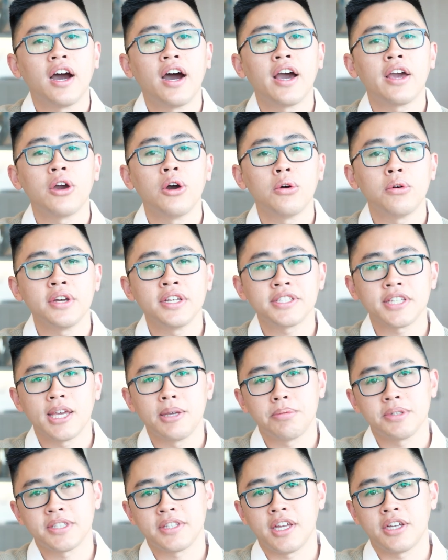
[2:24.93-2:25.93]
I always
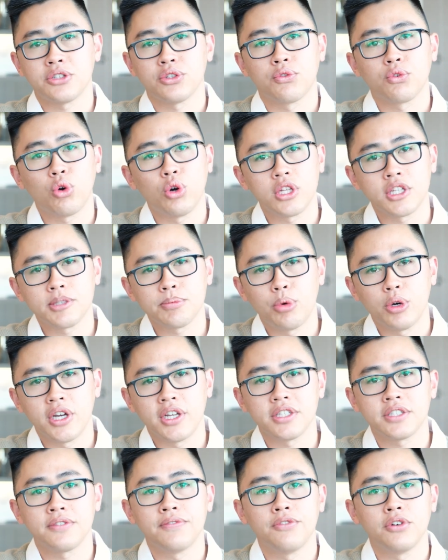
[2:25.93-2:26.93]
keep a stash of Qantas
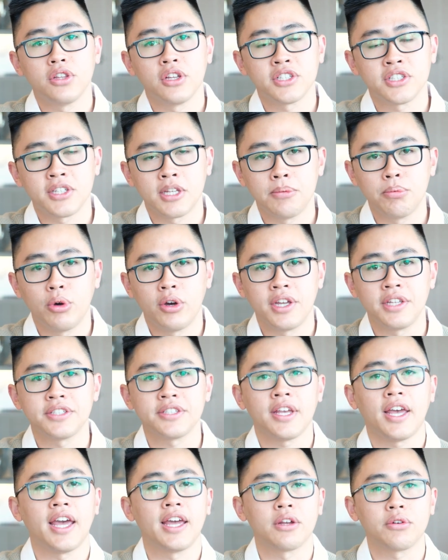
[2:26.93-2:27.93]
points, Velocity
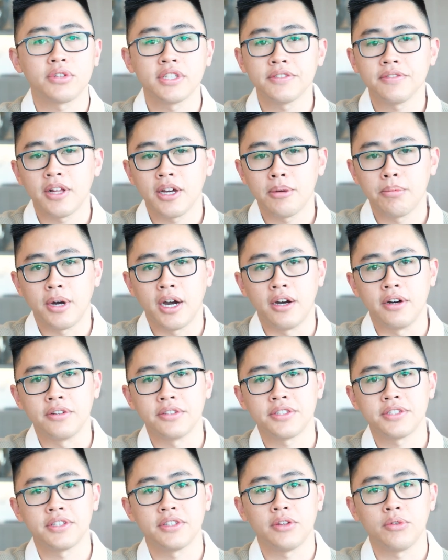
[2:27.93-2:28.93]
points, and KrisFlyer
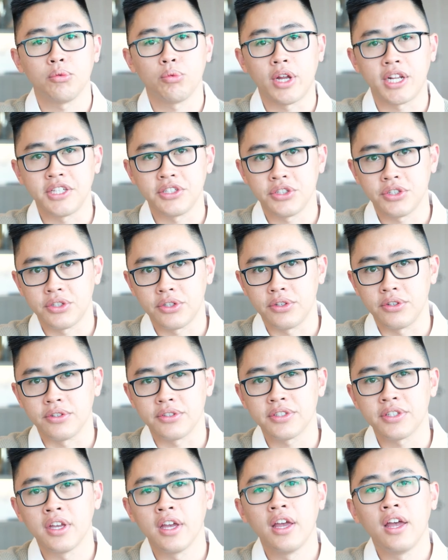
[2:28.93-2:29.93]
miles ready to
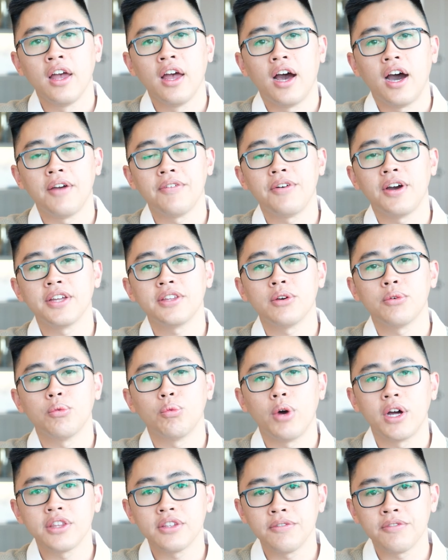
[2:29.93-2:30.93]
use. I find it
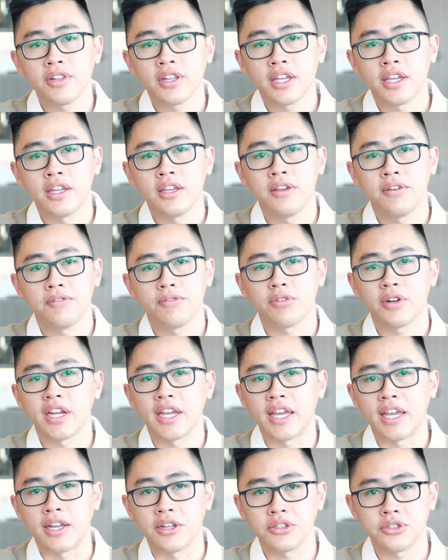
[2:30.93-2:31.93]
wonderfully
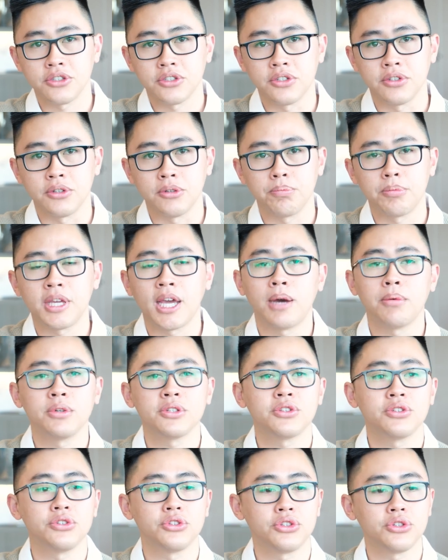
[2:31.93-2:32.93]
freeing to be able
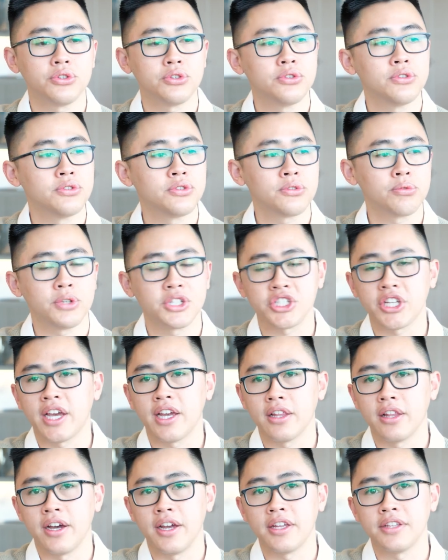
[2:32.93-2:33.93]
to choose which
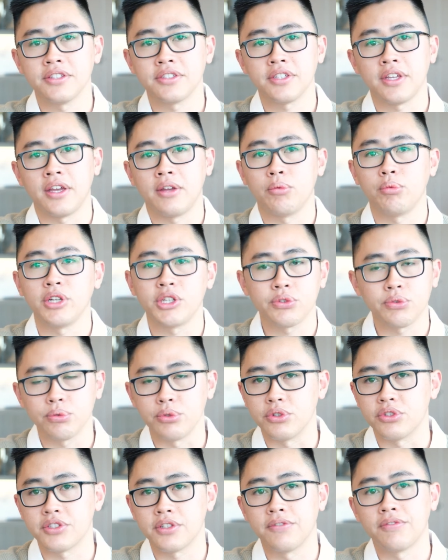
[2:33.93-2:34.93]
airlines and which
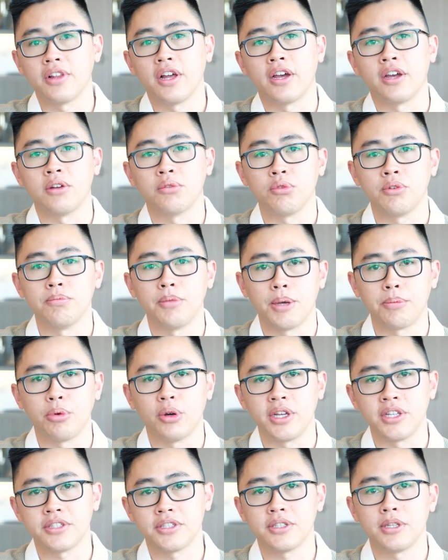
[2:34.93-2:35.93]
routes to fly on with my
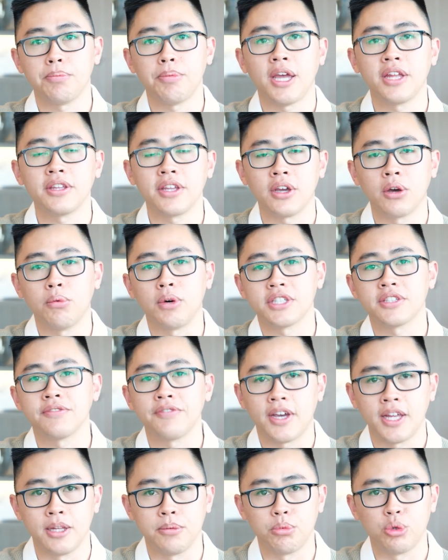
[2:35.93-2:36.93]
points, depending on what's
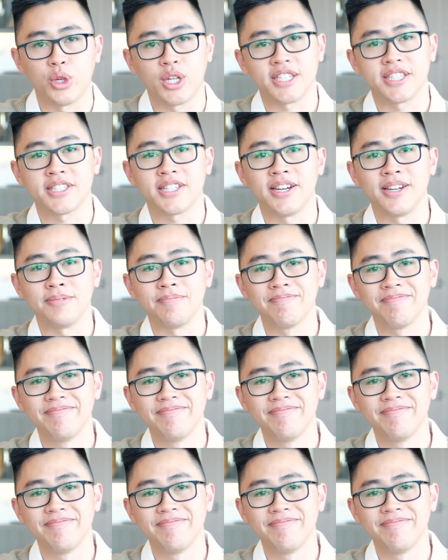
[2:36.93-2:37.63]
available at the time.